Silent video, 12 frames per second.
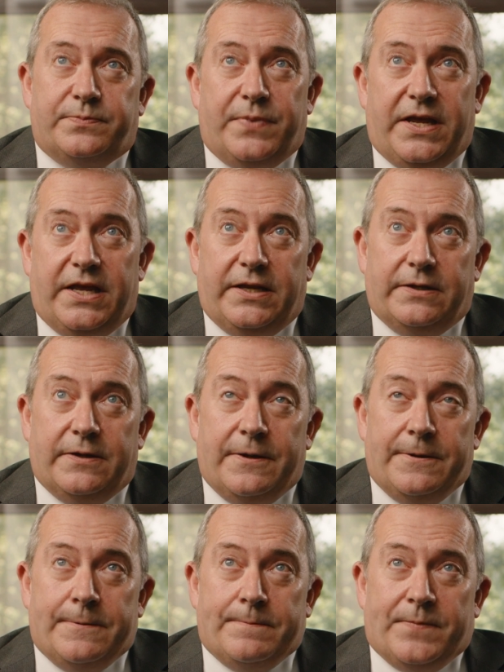been
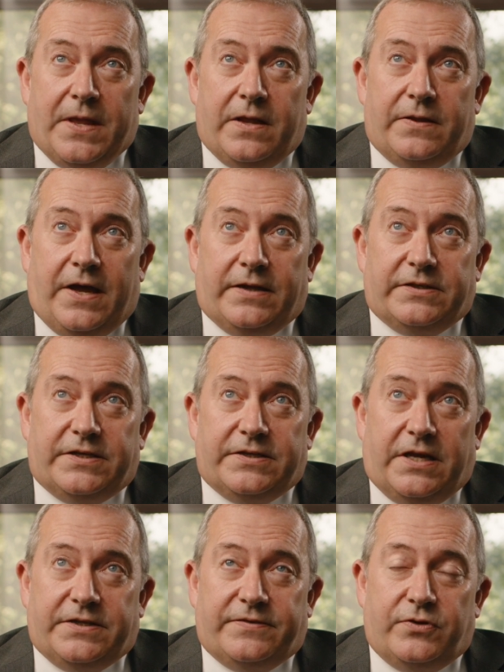that,
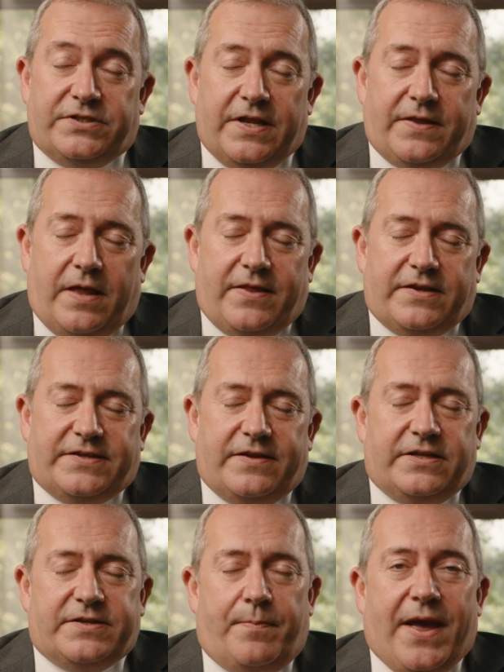as I've already said,
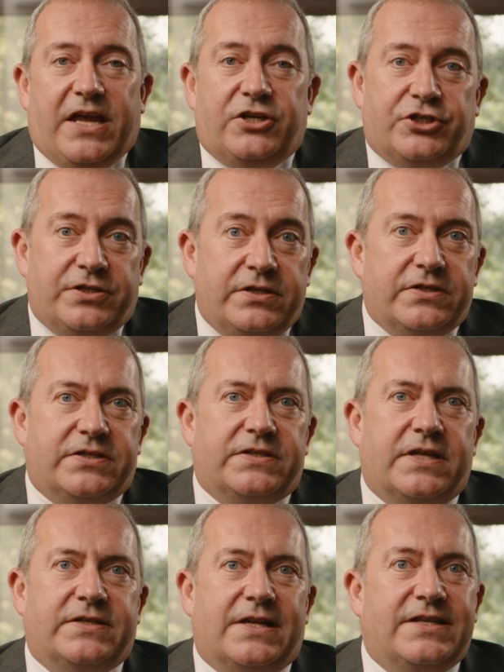there's a patience,
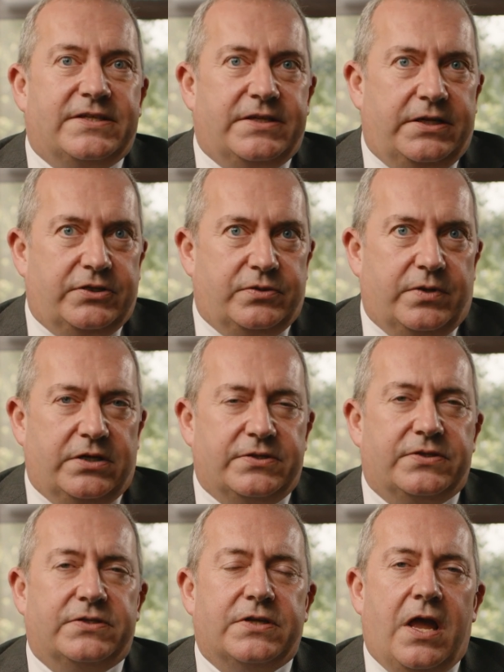there's a listening to
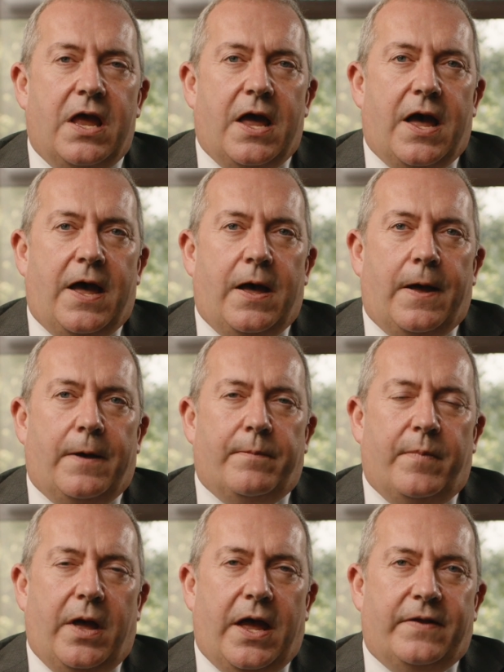us,
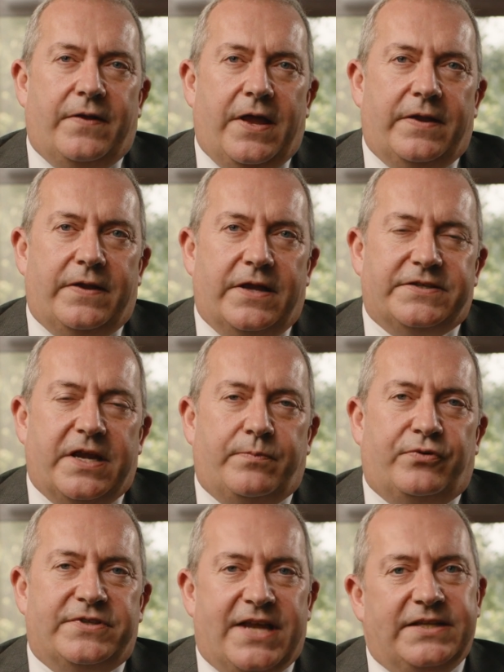and then there's a
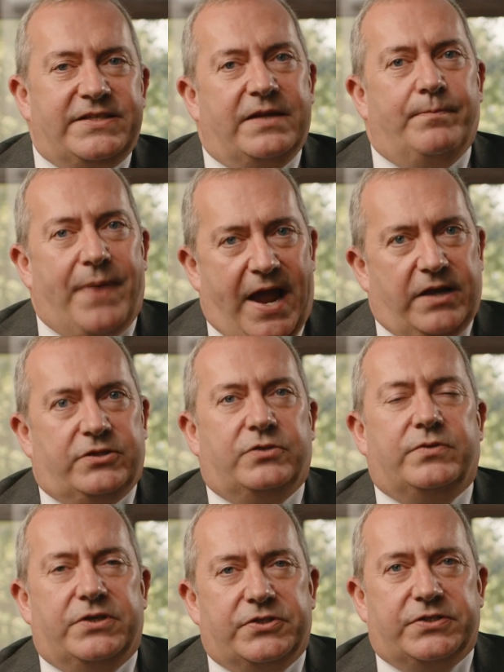presenting back
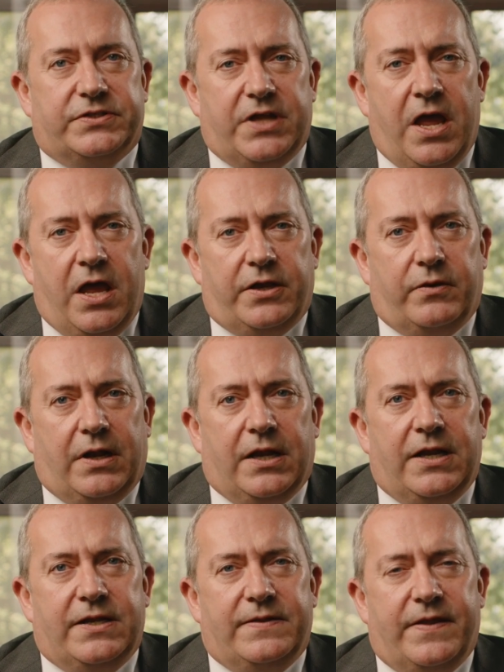to us.
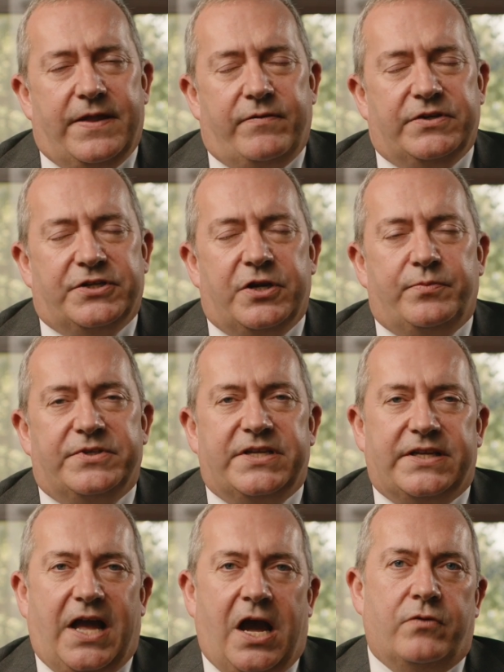Clearly that they're
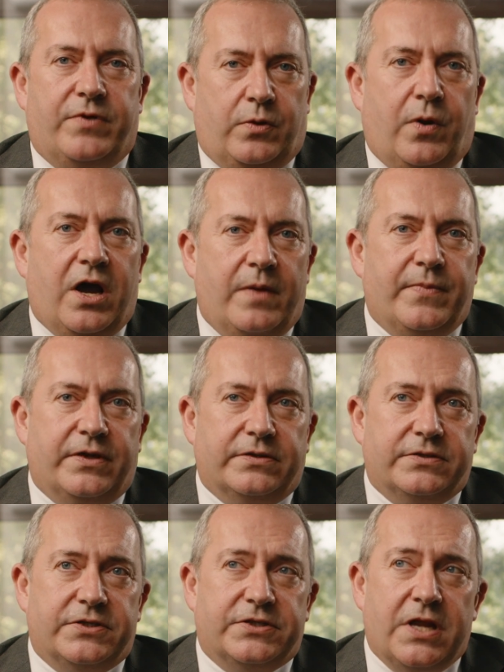interpreting our
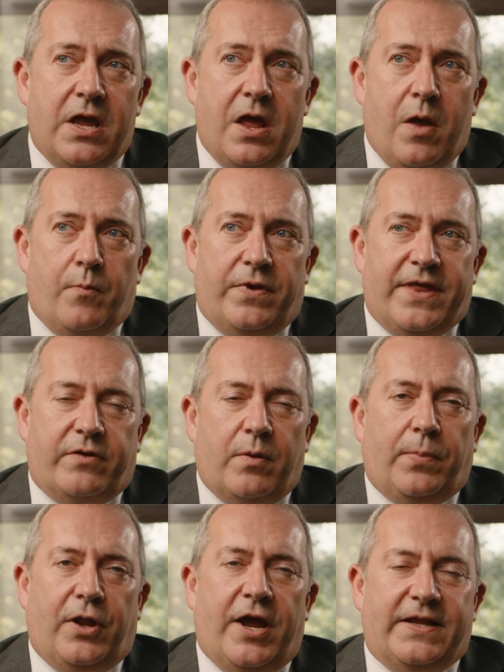requirements, but they're
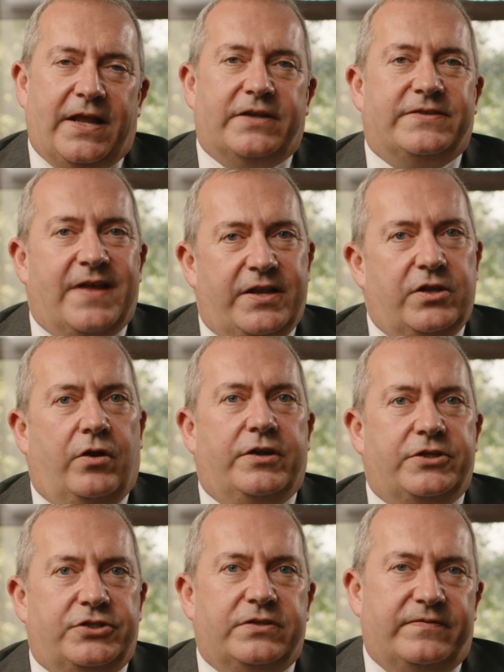applying that to their
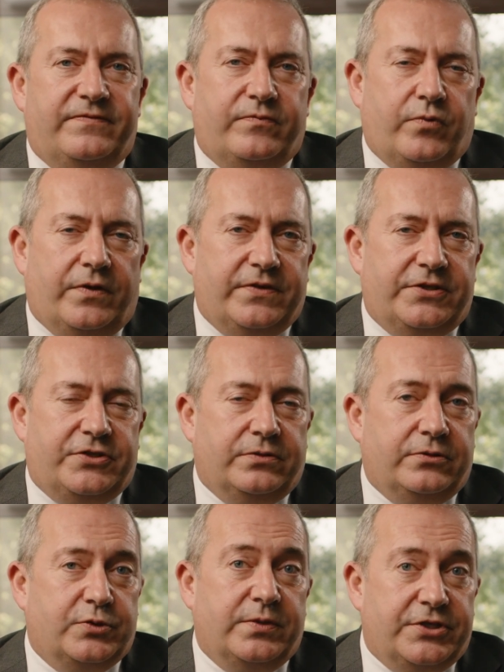knowledge of what the
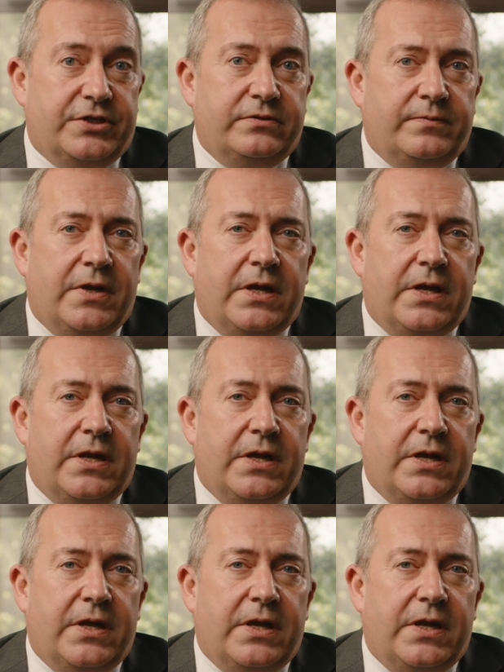tools will do,